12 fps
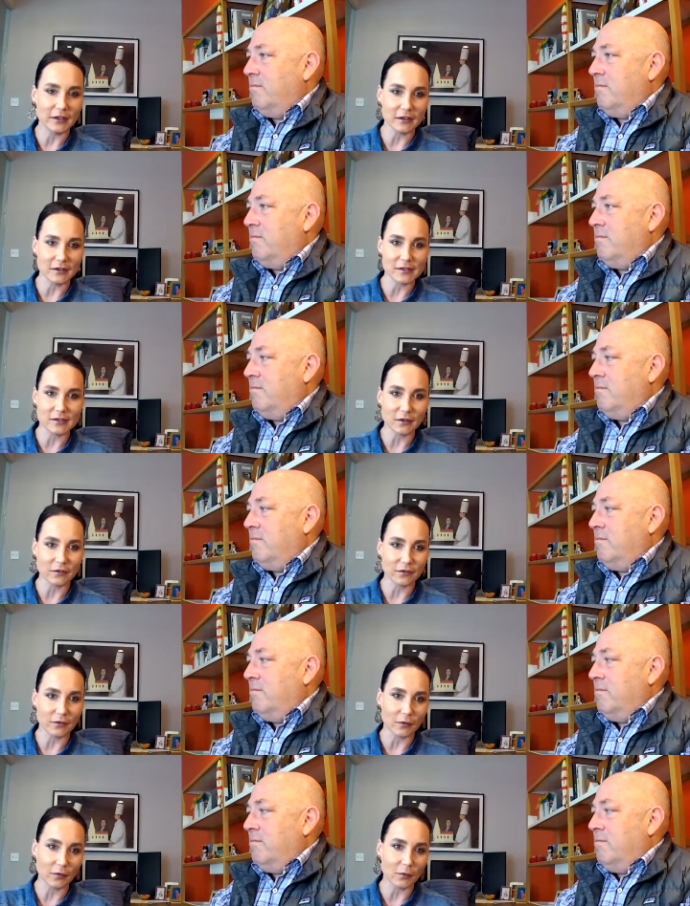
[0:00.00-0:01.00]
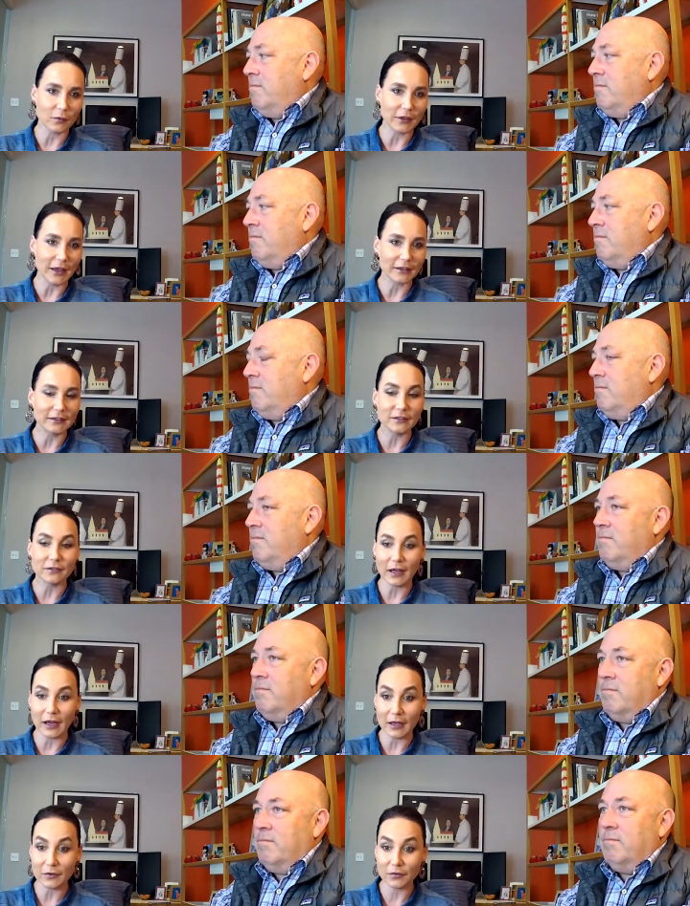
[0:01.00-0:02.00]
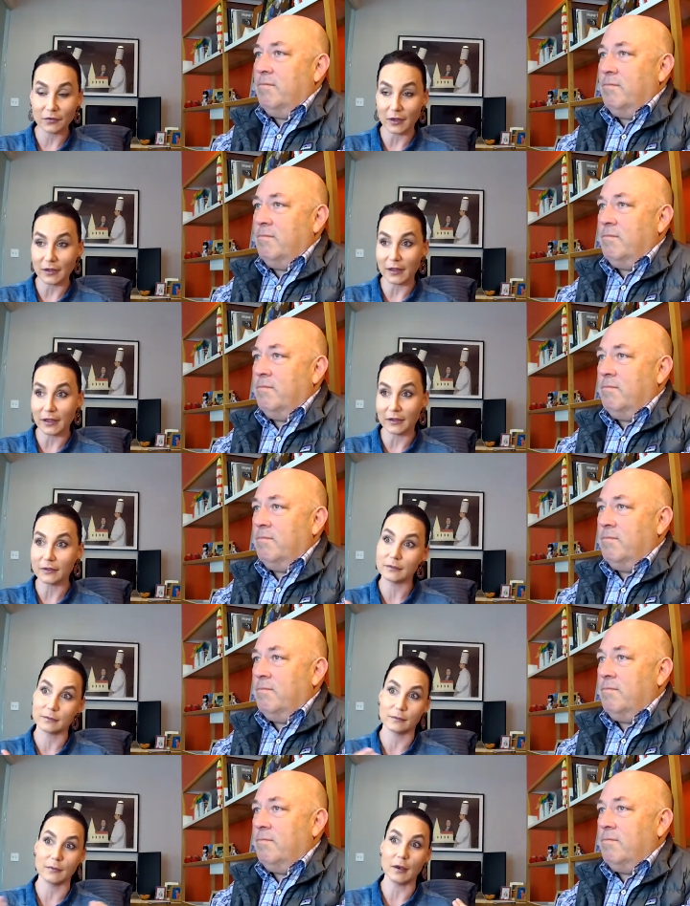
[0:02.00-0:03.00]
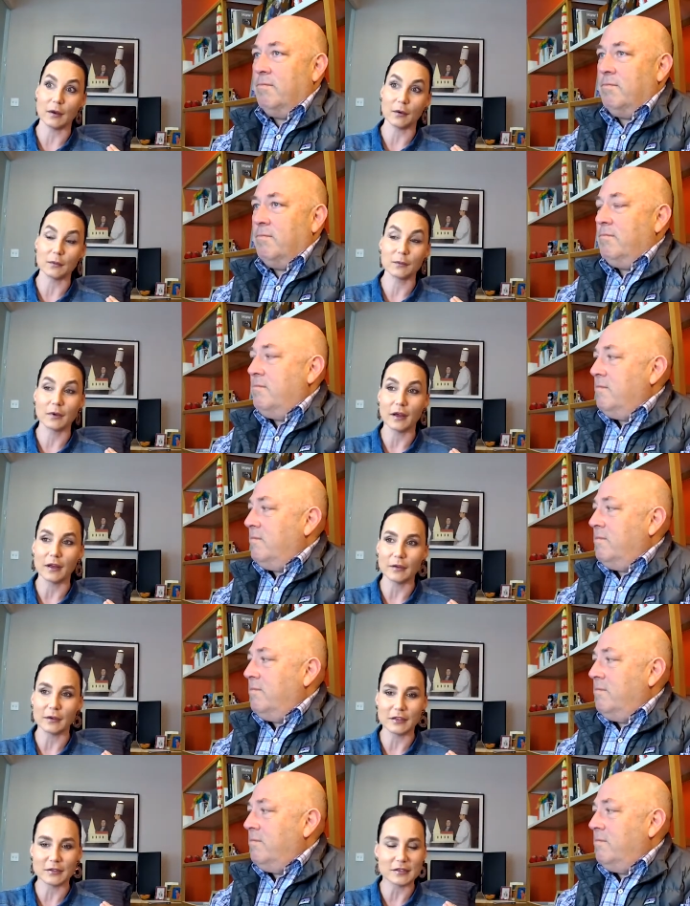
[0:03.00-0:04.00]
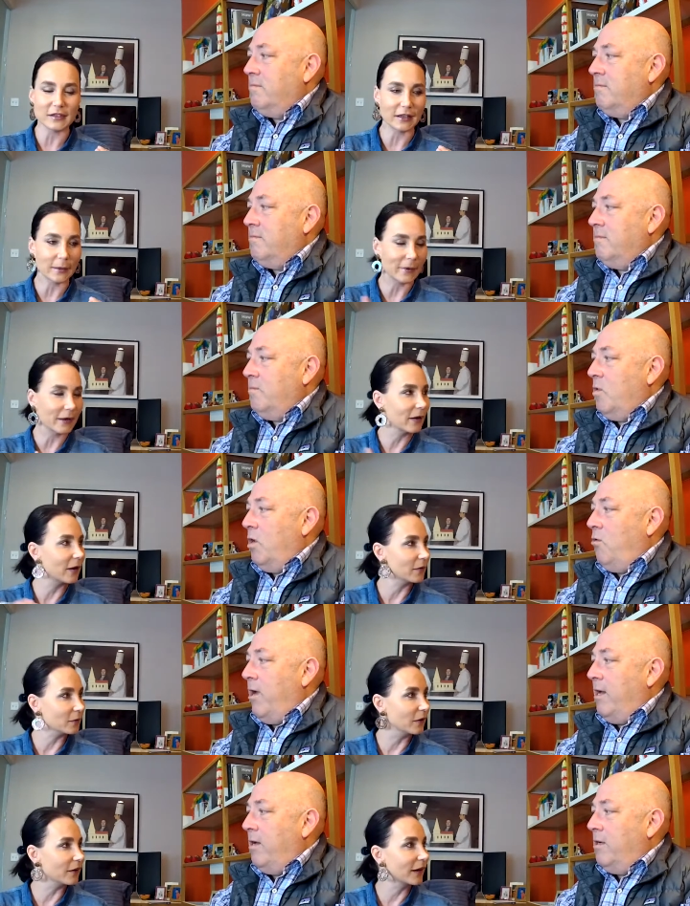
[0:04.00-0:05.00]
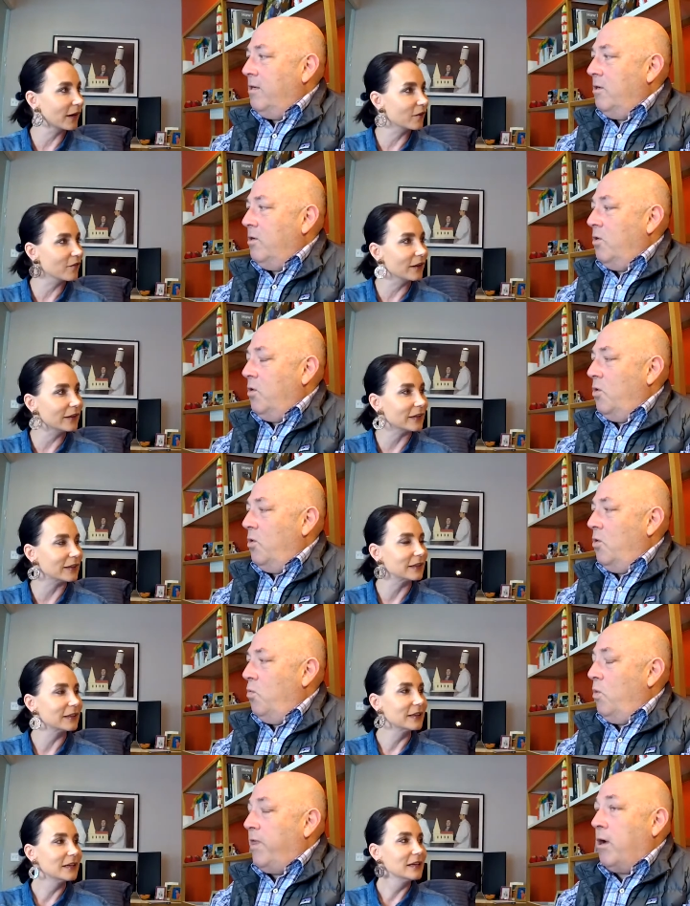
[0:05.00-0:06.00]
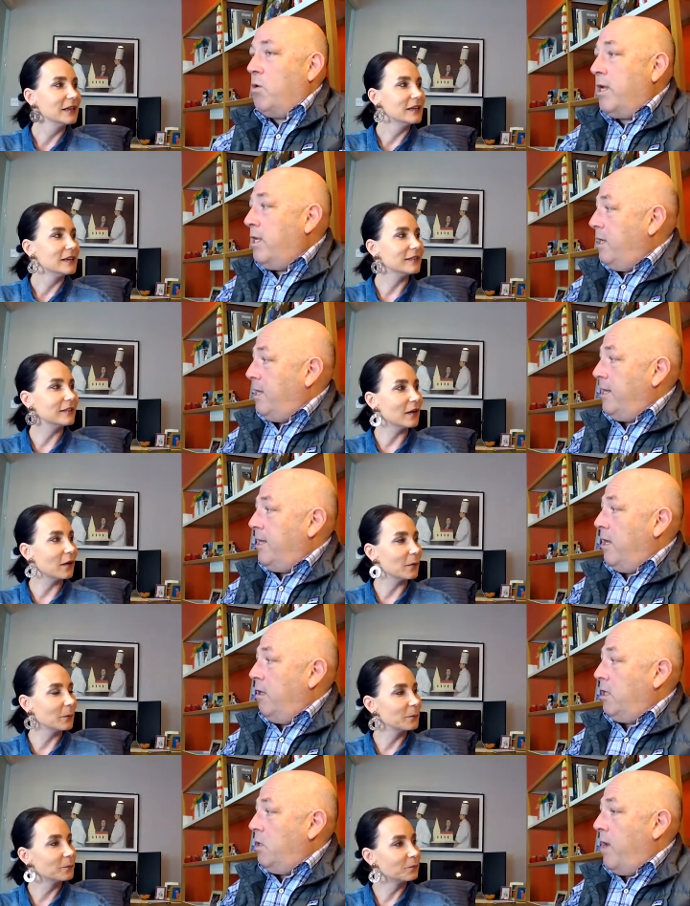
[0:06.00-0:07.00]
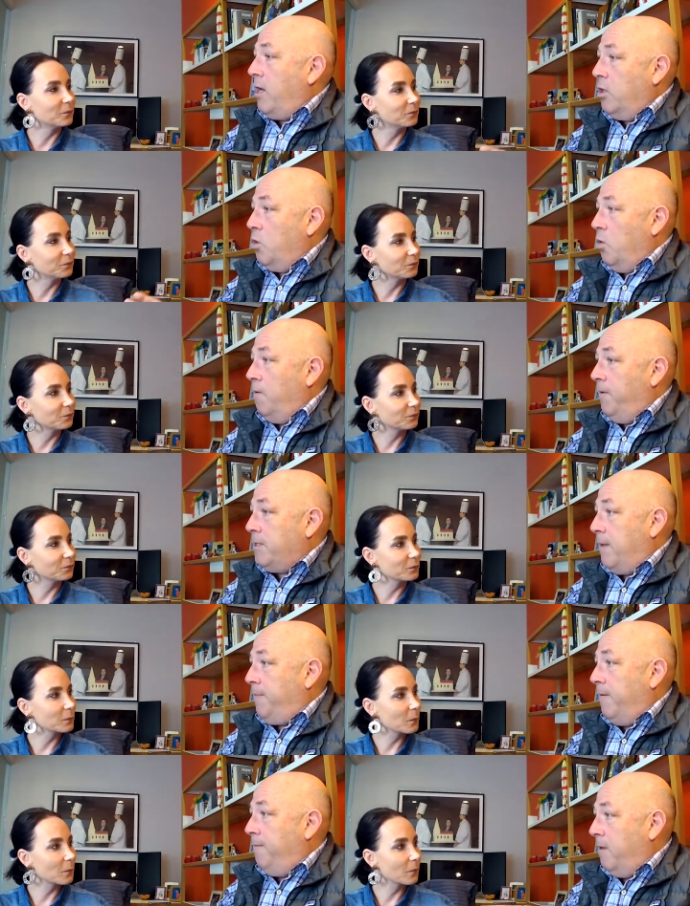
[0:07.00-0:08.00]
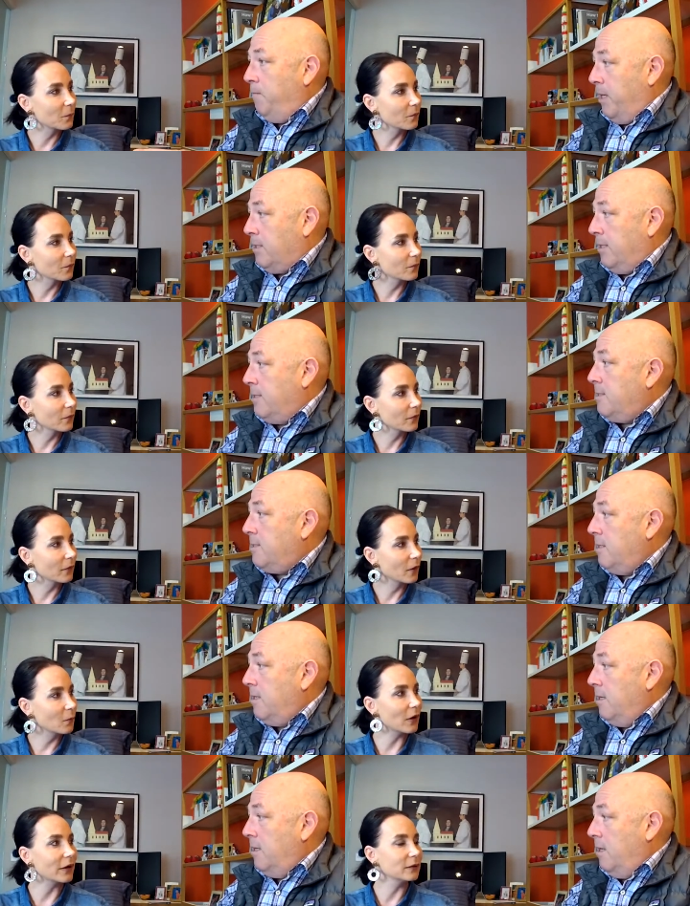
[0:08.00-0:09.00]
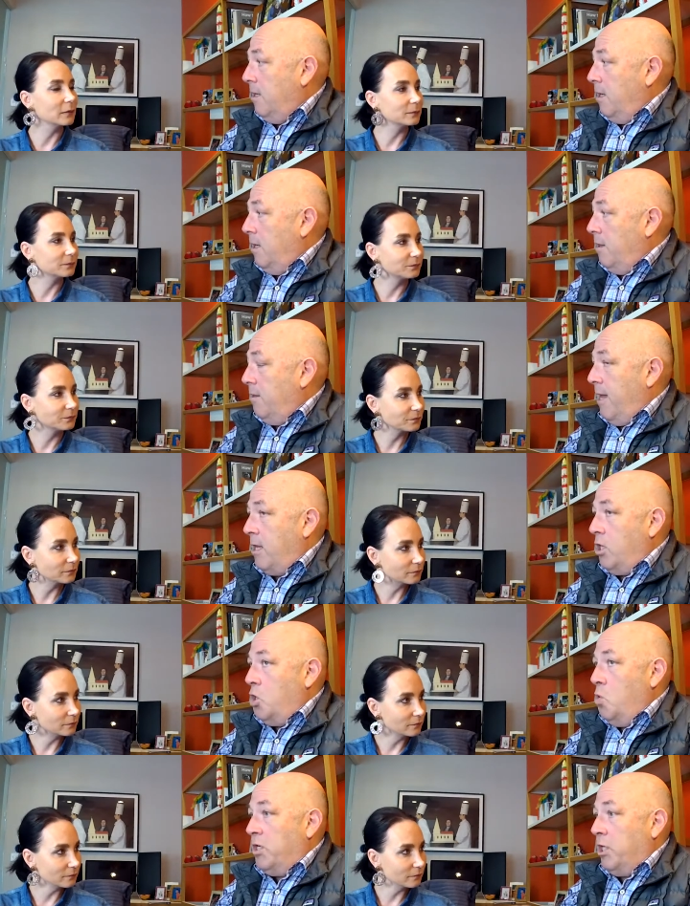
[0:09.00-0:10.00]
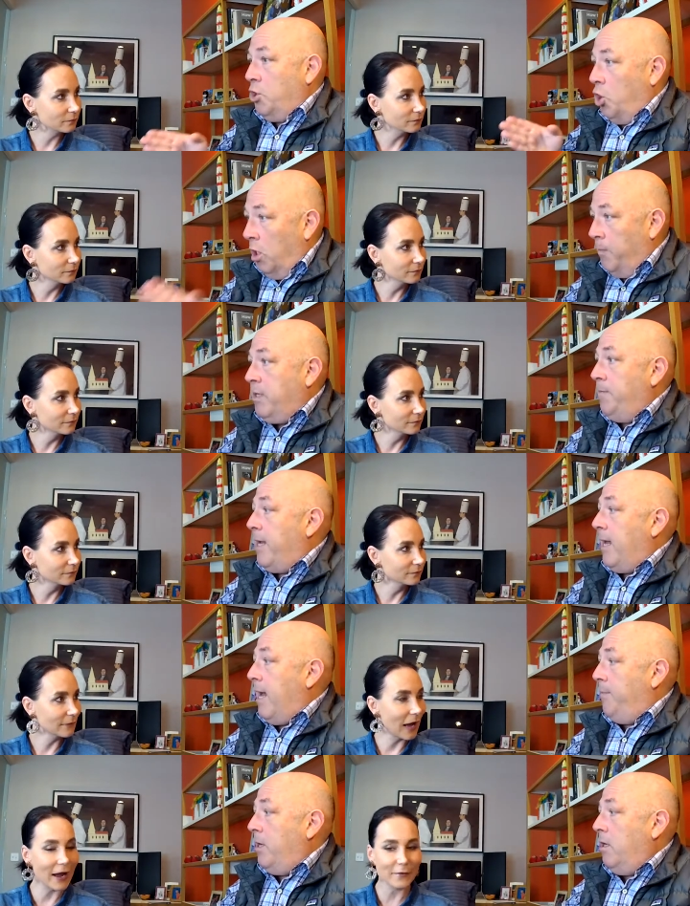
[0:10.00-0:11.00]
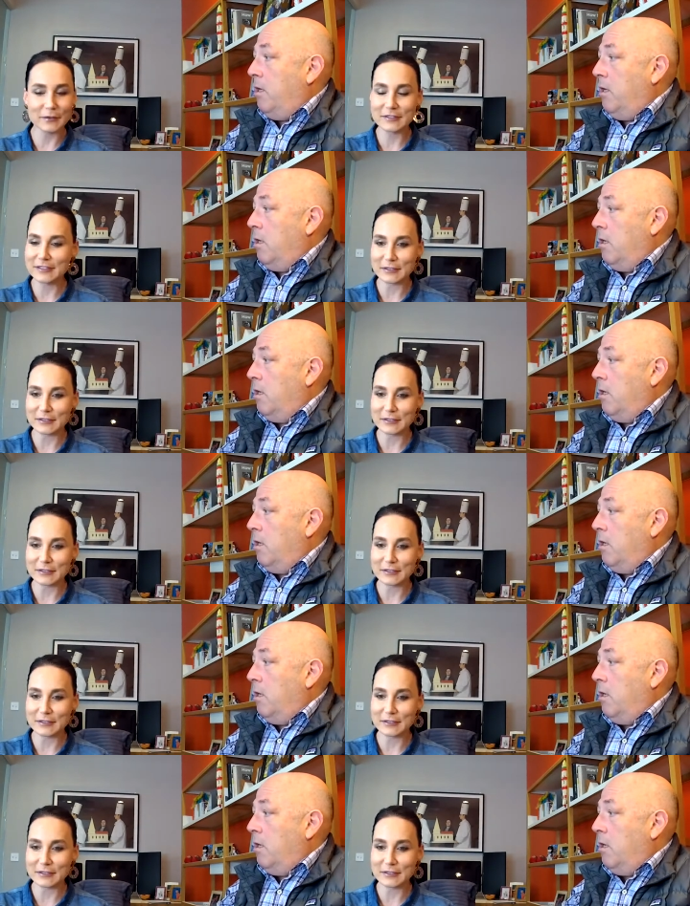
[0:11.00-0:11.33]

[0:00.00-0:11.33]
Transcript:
Speaker 1: years of, of hopefully active life. And then, you know, uh, you need to think about how right. you want to kind of end it.
Speaker 2: Without going into so, detail, you had a goal for something for the business. Right that you were determined to make happen. I
Speaker 1: was